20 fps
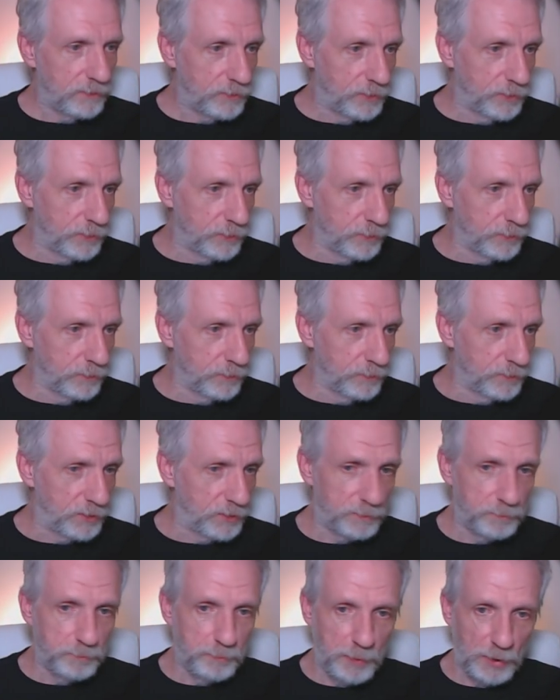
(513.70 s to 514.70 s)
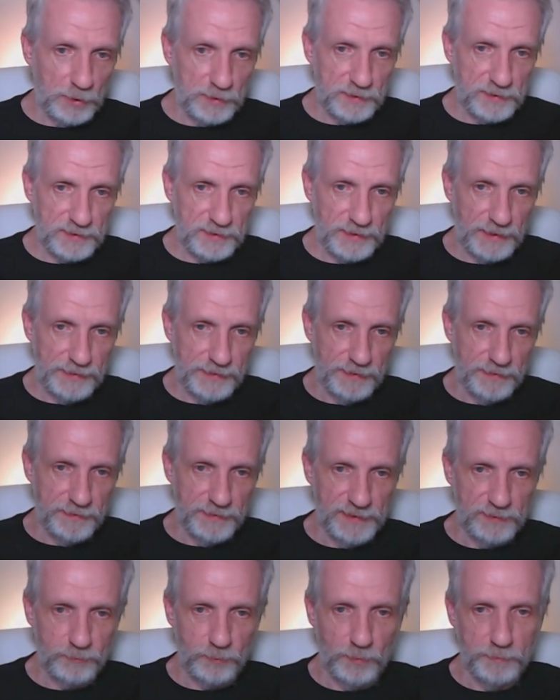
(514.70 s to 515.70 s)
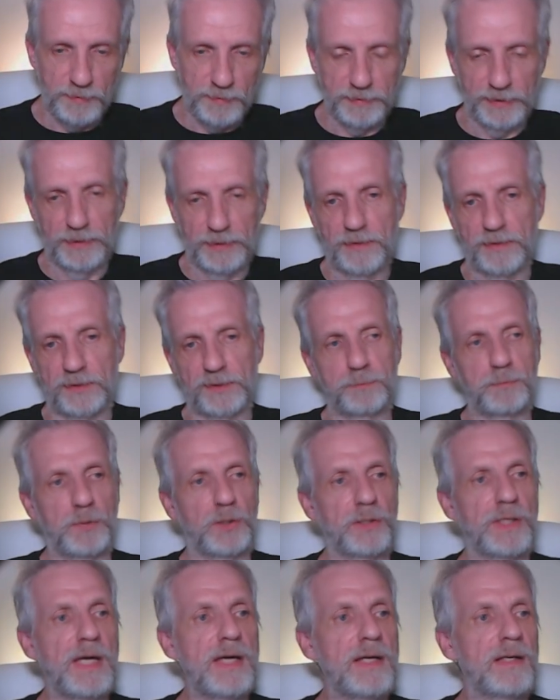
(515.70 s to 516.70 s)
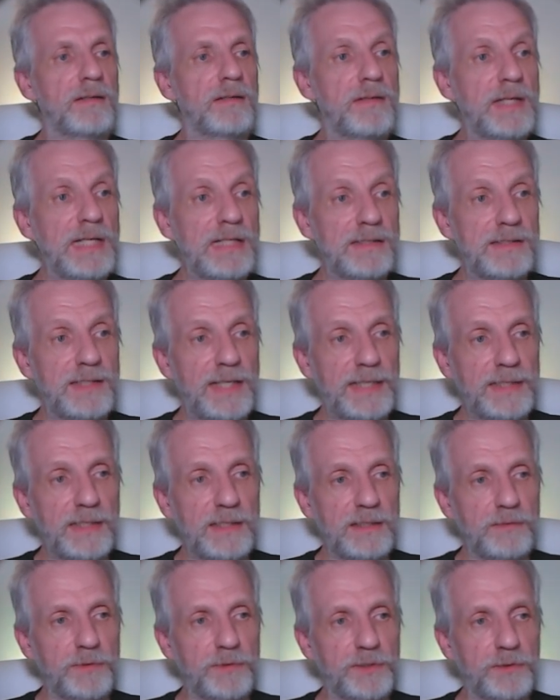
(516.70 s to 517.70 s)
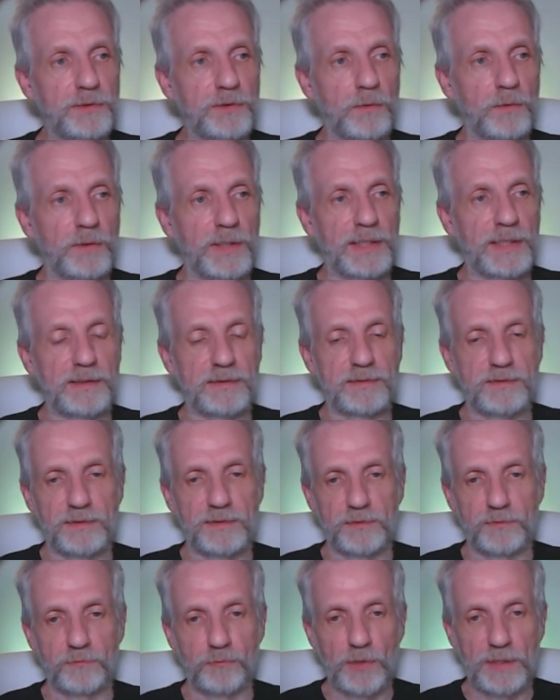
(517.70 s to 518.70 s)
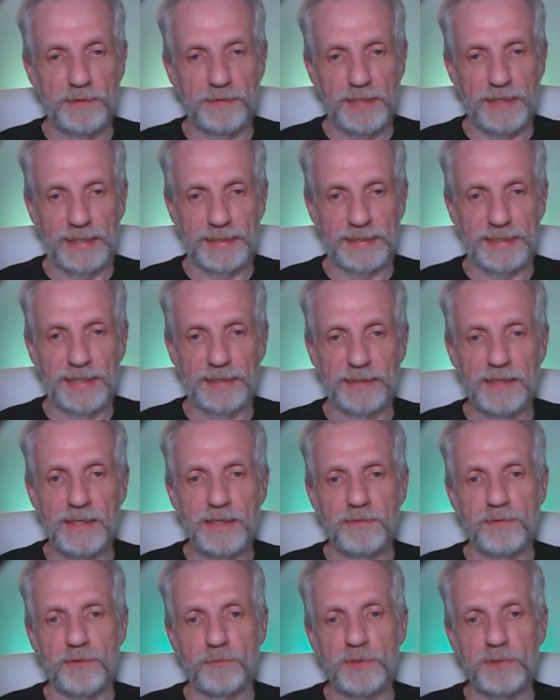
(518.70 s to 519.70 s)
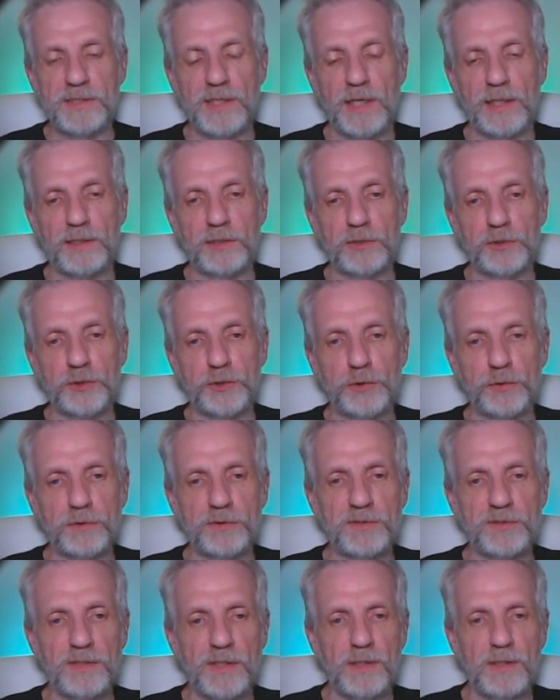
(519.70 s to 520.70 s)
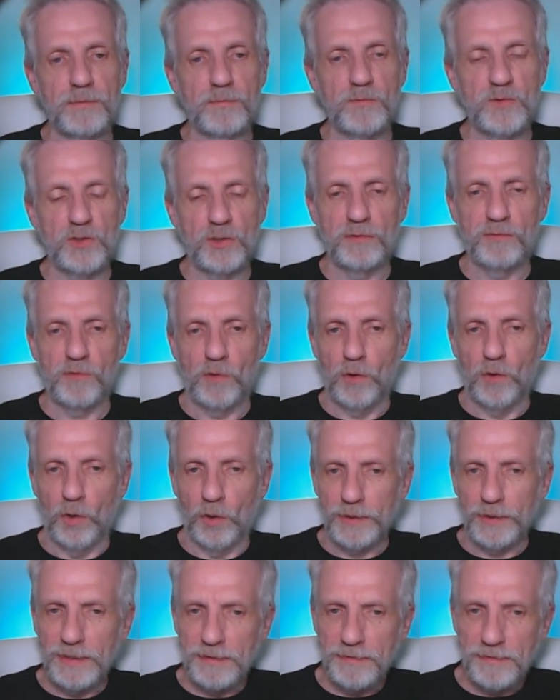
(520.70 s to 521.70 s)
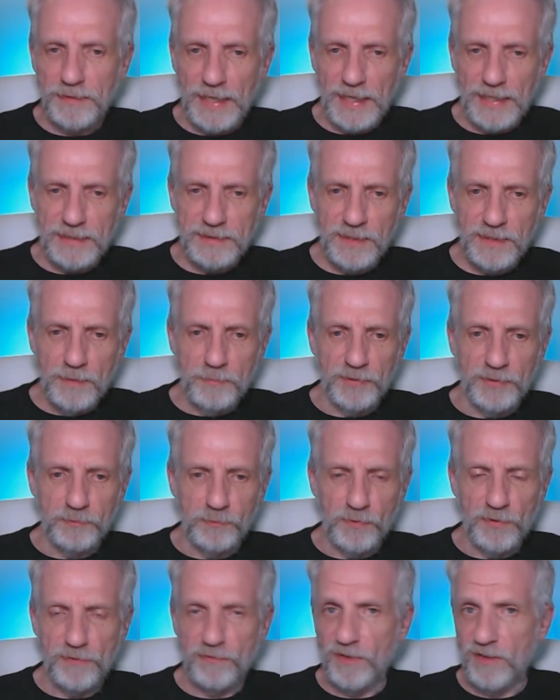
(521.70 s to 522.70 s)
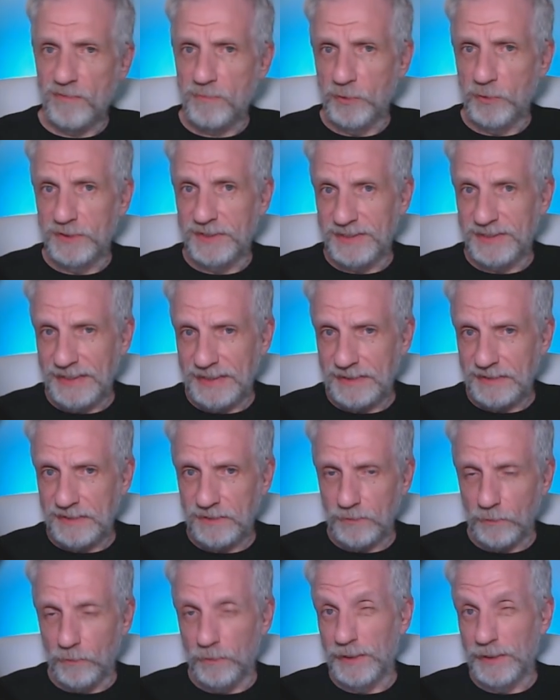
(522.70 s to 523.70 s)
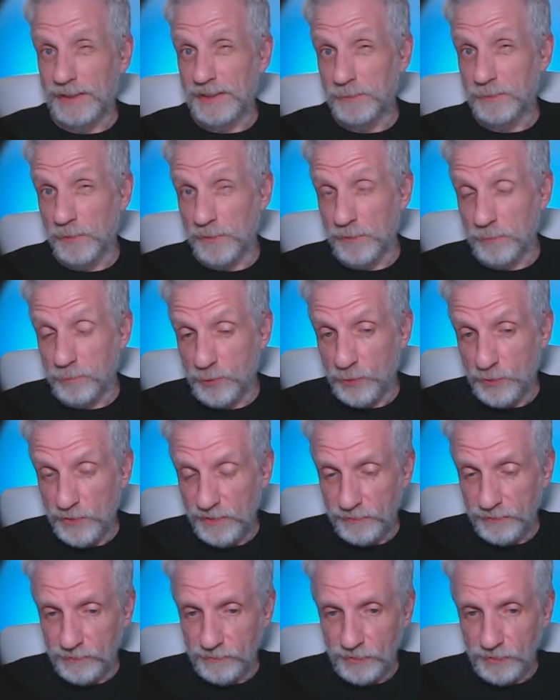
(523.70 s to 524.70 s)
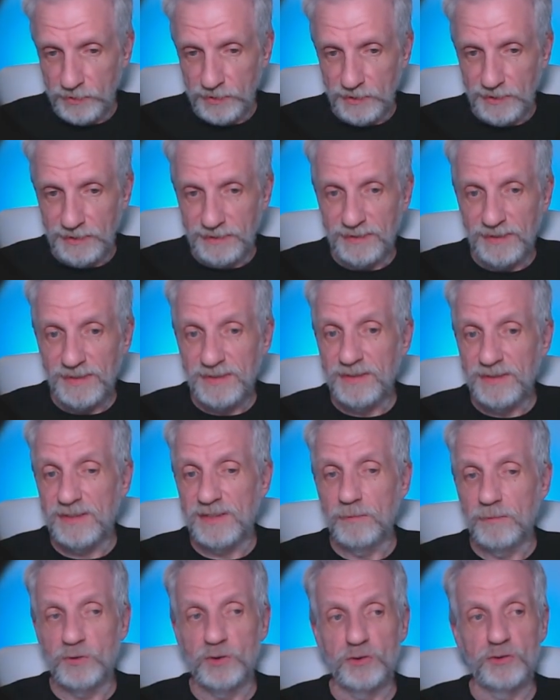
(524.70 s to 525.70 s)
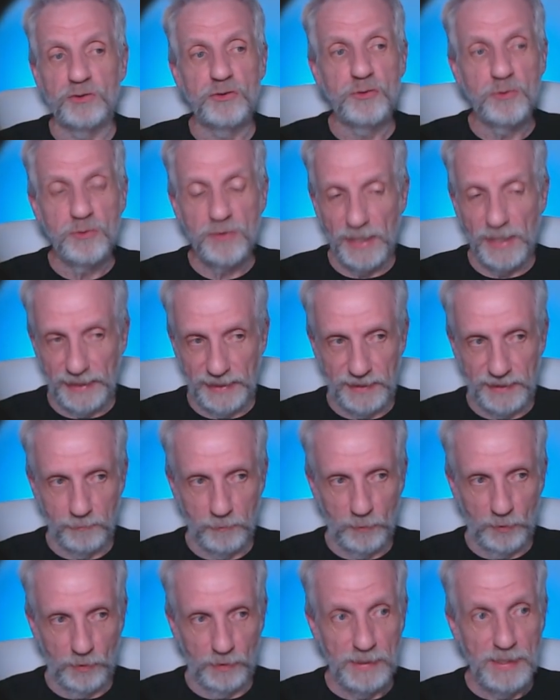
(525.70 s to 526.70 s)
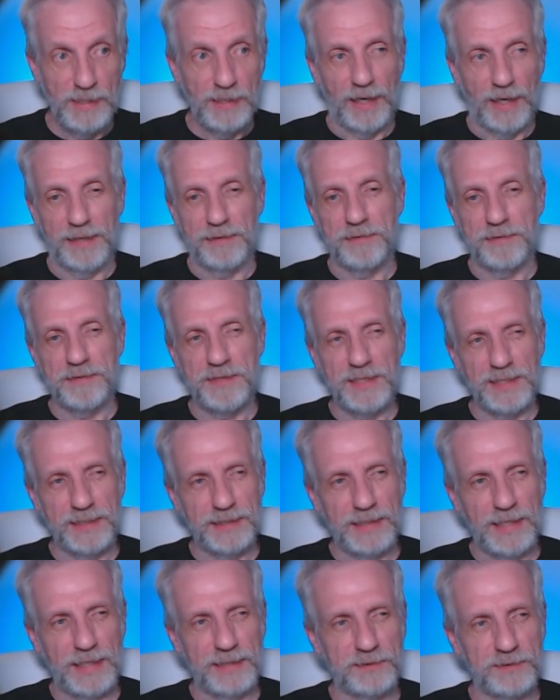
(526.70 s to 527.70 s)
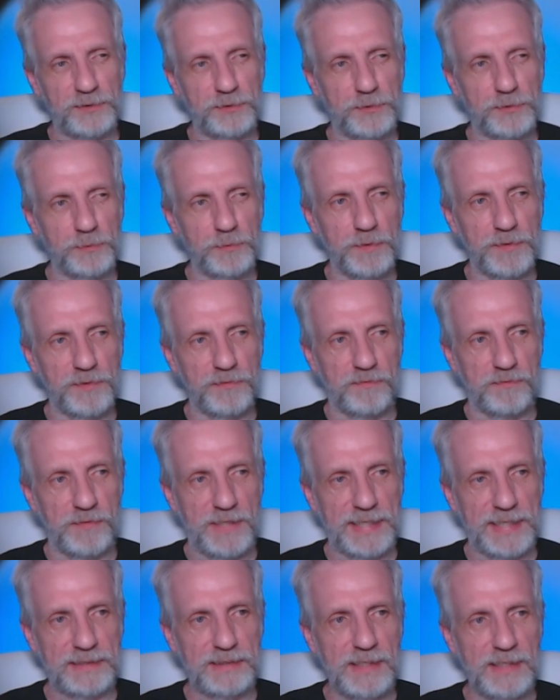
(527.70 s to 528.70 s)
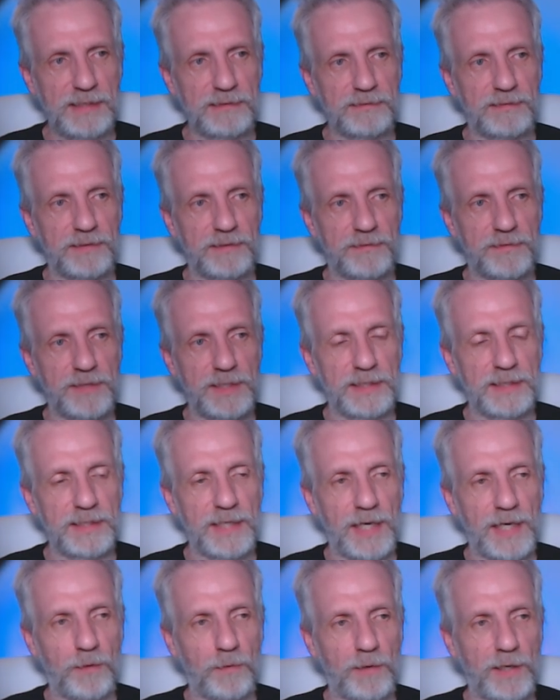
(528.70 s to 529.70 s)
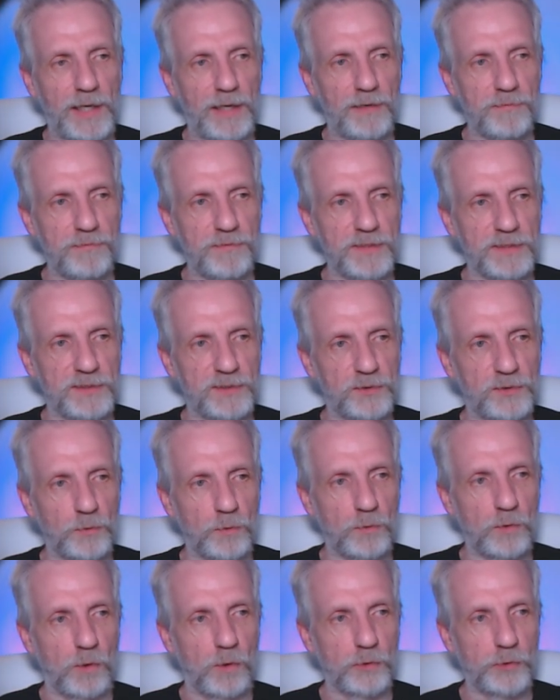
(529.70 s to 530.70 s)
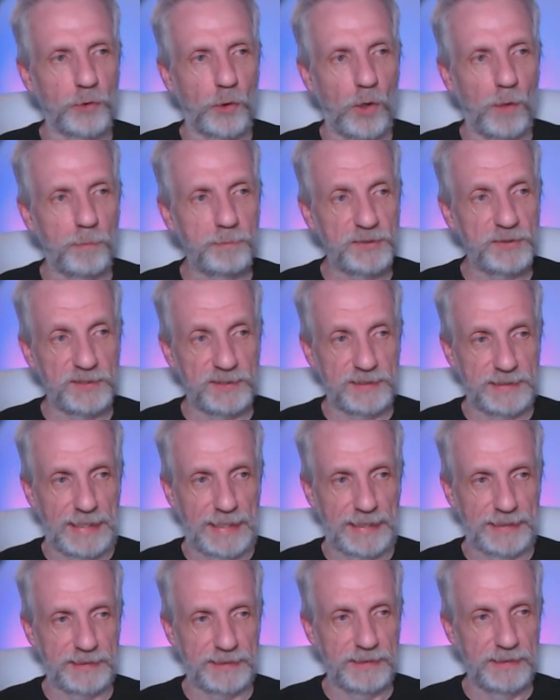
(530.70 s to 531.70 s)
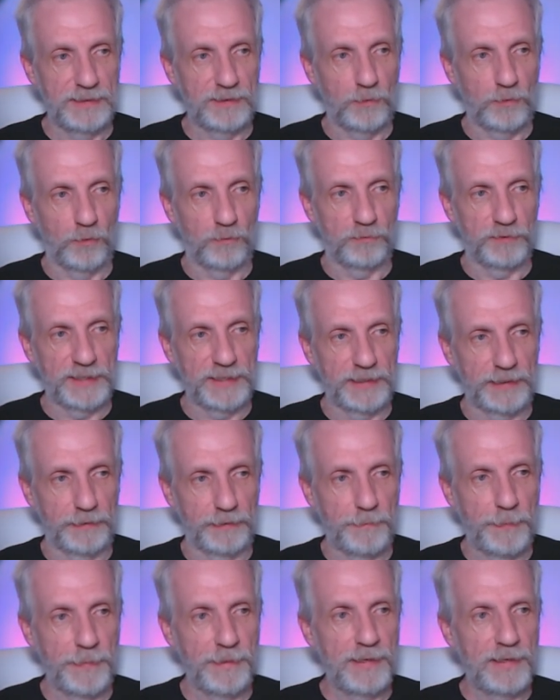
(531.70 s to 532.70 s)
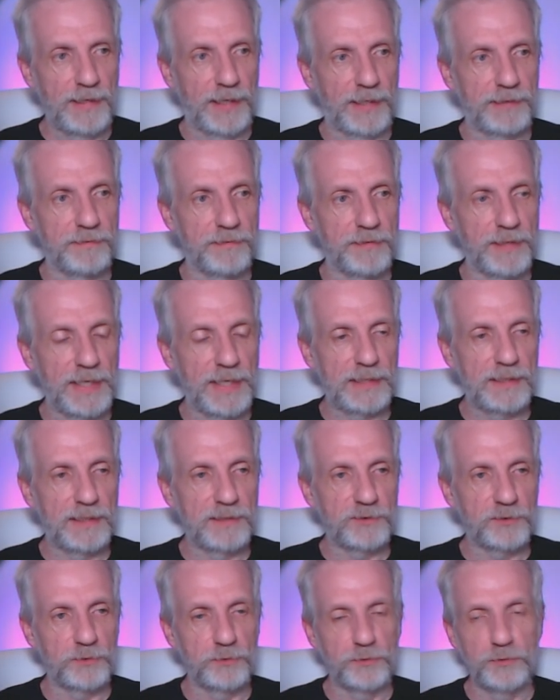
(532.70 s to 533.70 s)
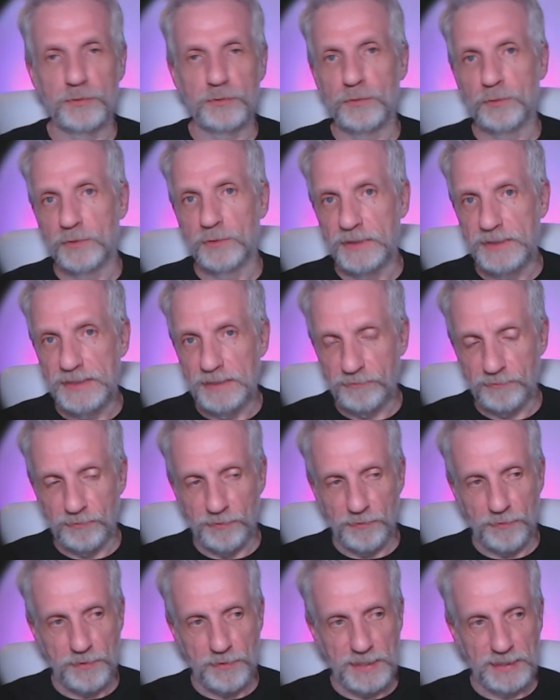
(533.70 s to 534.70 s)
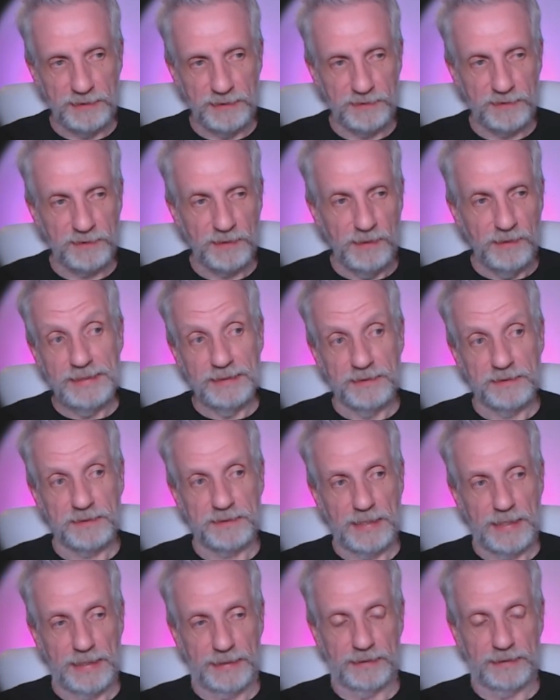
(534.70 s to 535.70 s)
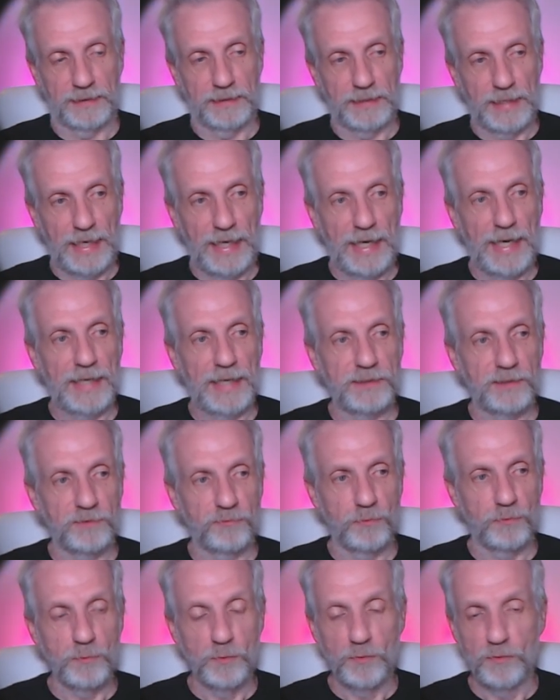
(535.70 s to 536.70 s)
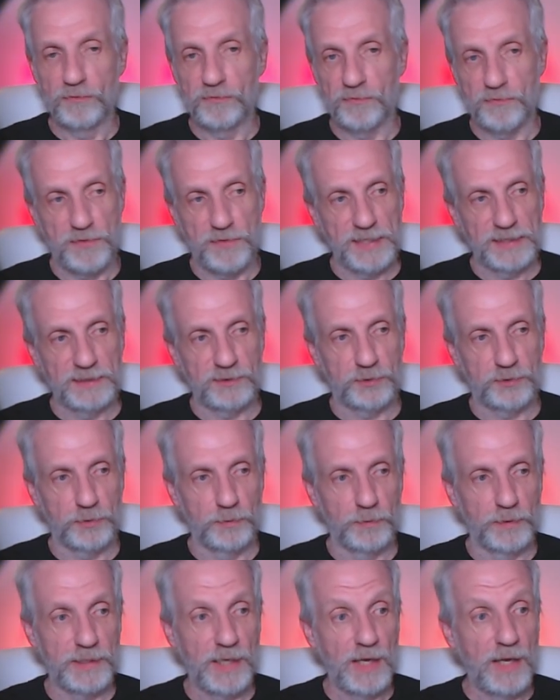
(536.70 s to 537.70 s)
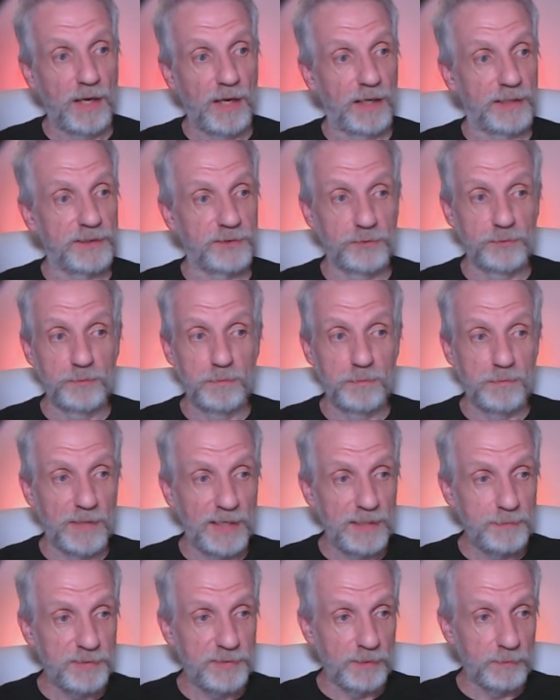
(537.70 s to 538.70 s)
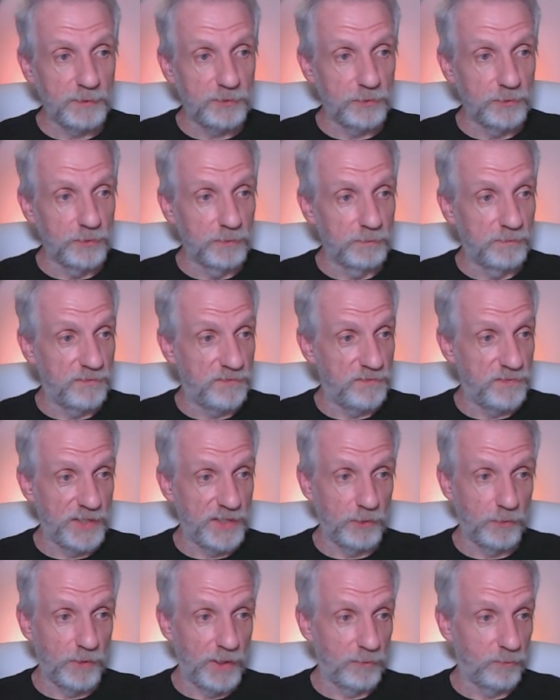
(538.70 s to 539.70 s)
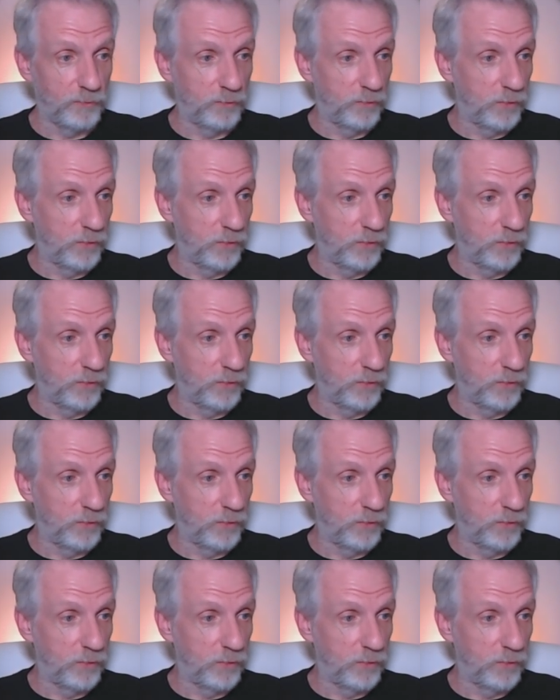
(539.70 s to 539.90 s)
Two spots, and then this one maybe another spot. And then technically when you go and run that again, the retargeter should sort of honor that, but with 5.6, or at least with the preview version, it doesn't seem to do that anymore. I think it has to do with the fact that they now have this so-called op stack over here, and that lets you do different things in a stack and then add and remove things to it. You might be able to figure out